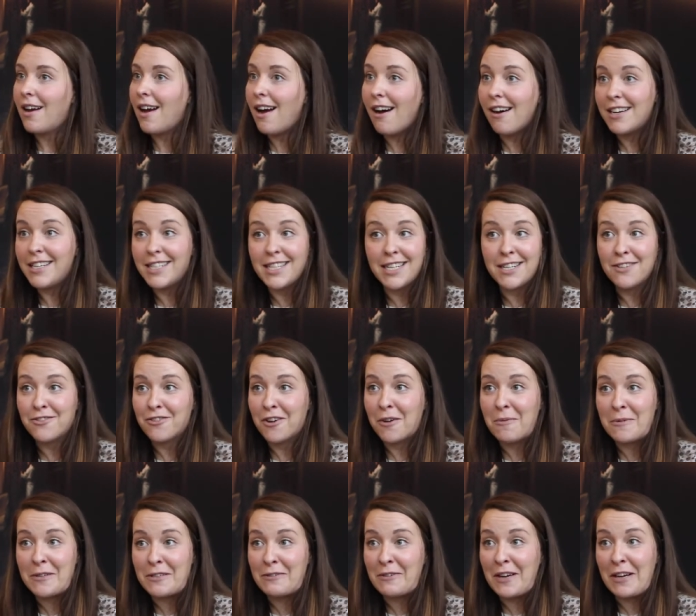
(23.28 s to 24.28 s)
Idea
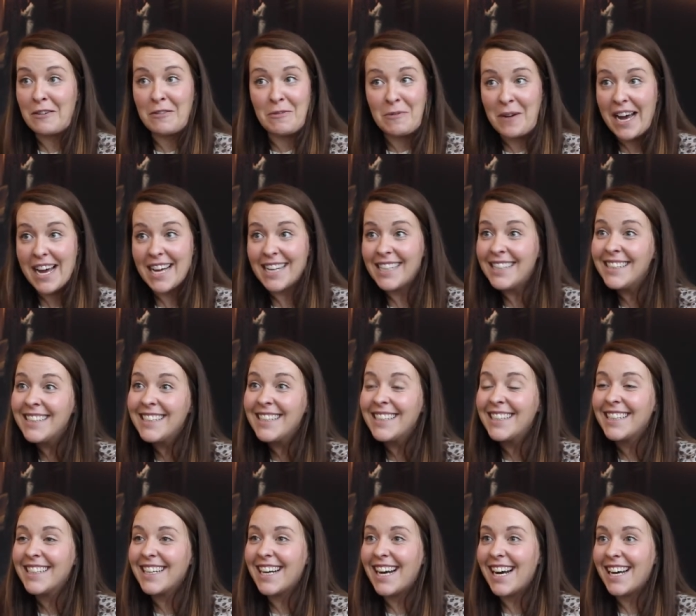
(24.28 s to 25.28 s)
Droppers found a way.
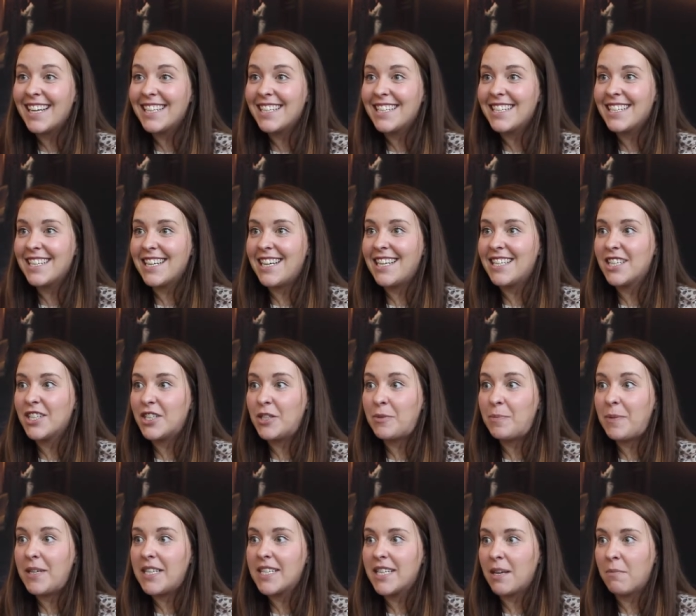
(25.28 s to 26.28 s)
And it
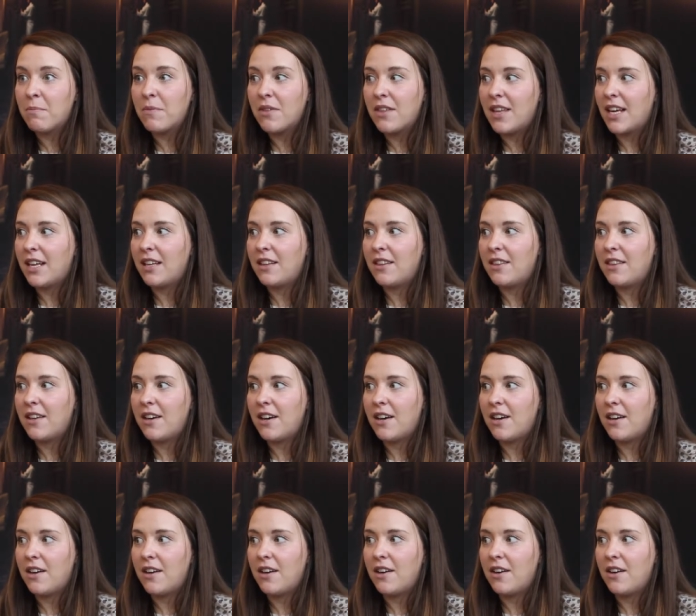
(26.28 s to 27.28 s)
should be something
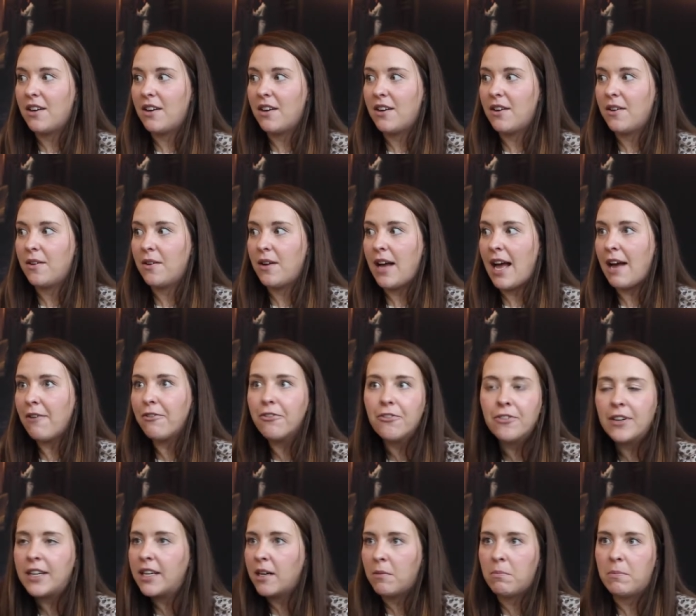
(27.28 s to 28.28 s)
that
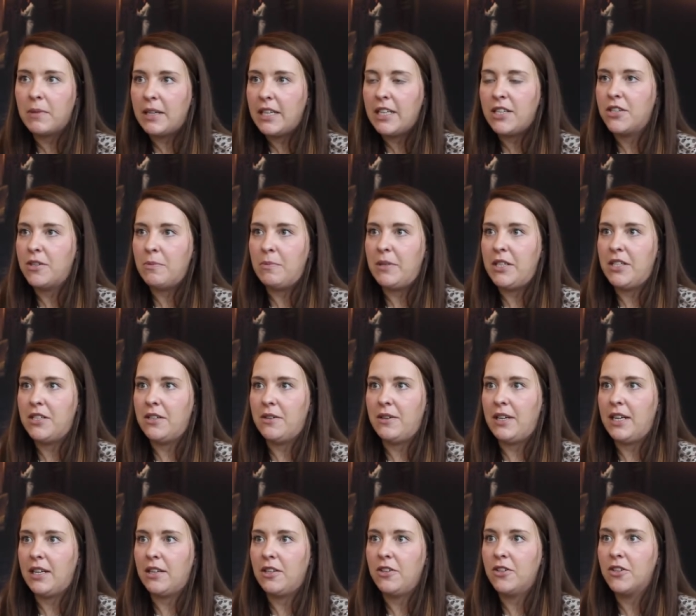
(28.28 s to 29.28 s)
every company should be
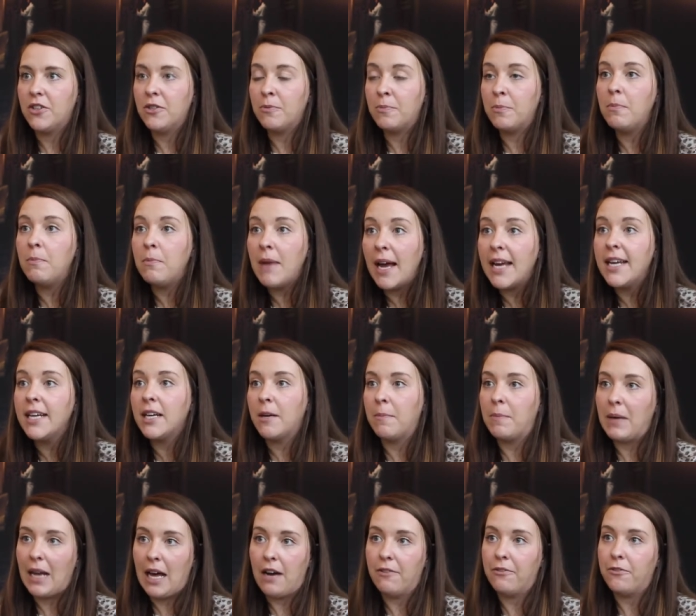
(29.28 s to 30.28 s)
doing. You should make a
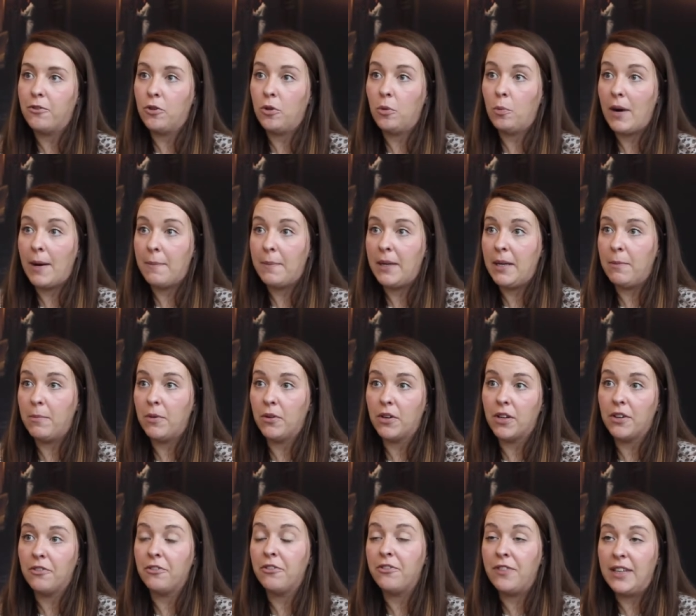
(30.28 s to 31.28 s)
platform where people
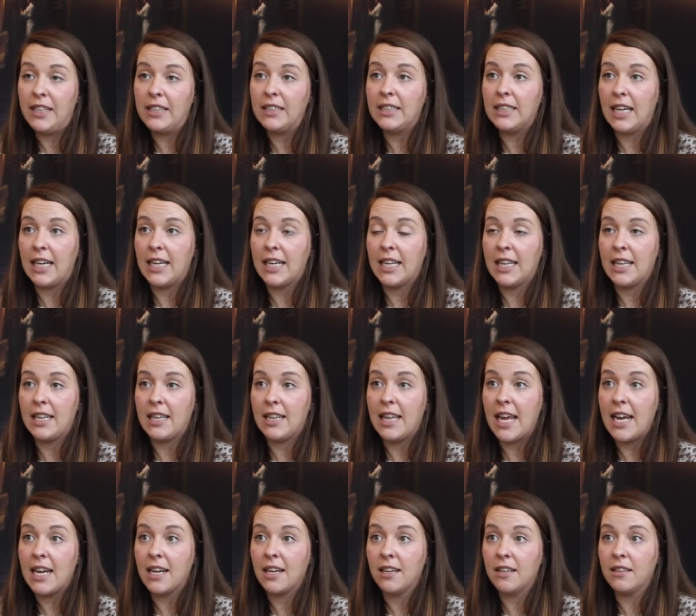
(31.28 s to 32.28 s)
can feel like that
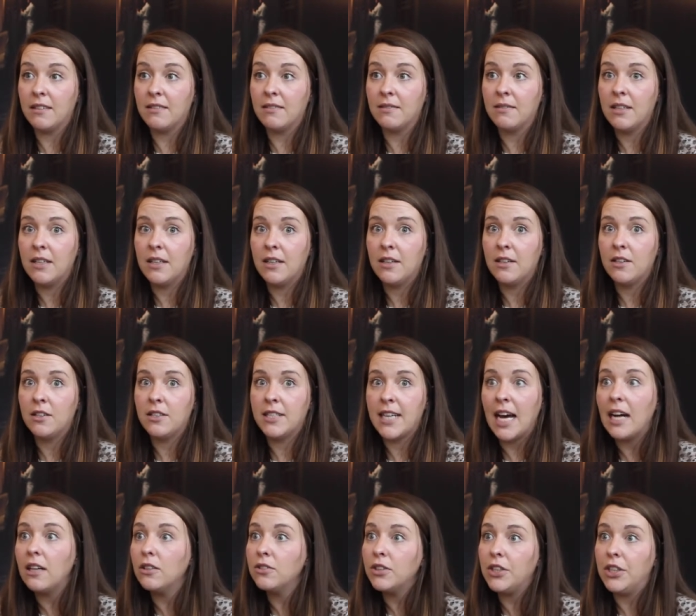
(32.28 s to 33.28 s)
they can
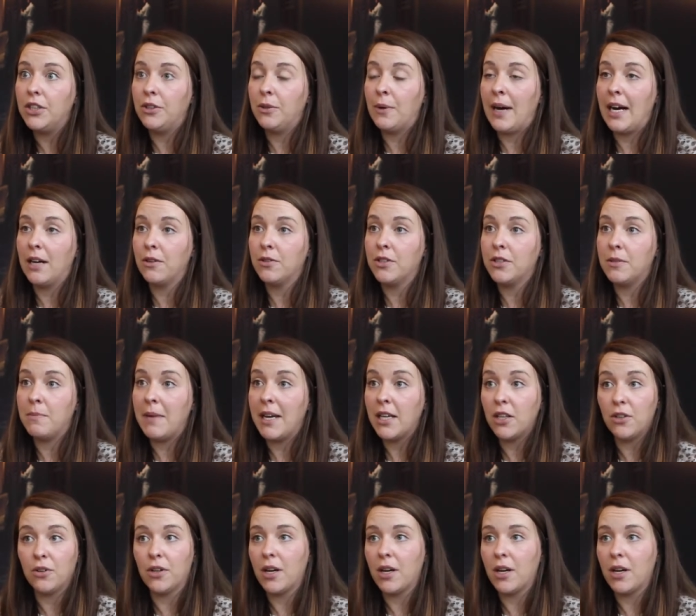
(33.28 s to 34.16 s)
tell you how to make